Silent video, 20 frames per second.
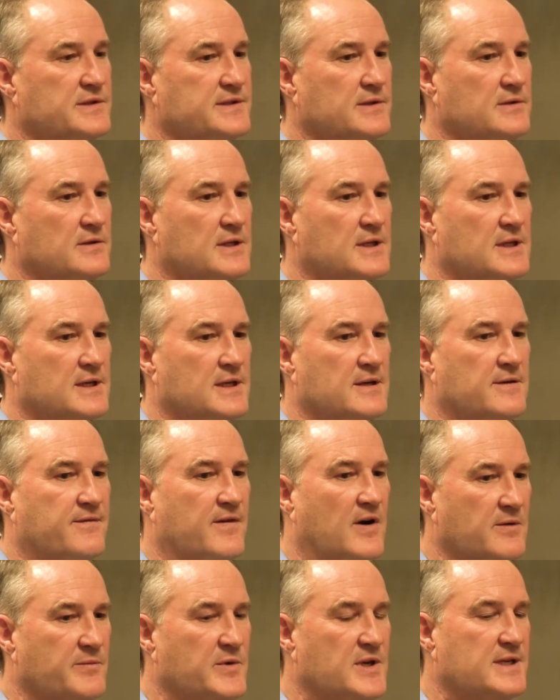So
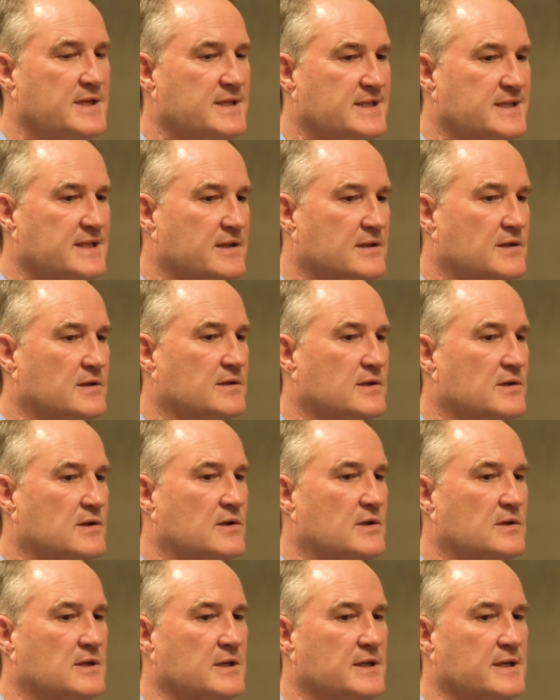farming is cyclical,